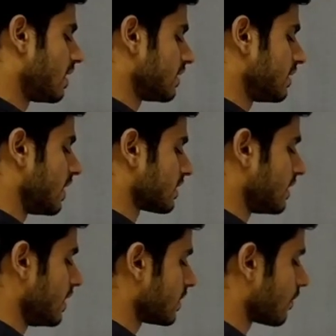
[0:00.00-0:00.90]
cause the
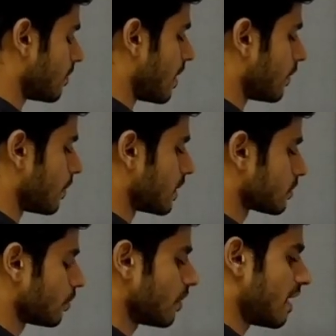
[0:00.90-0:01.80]
oxidation from Fe plus
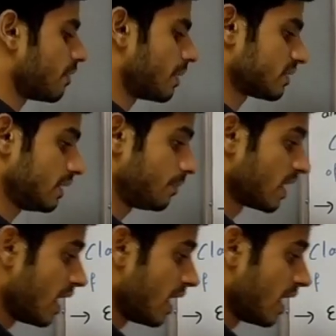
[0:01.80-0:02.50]
2 to Fe plus 3.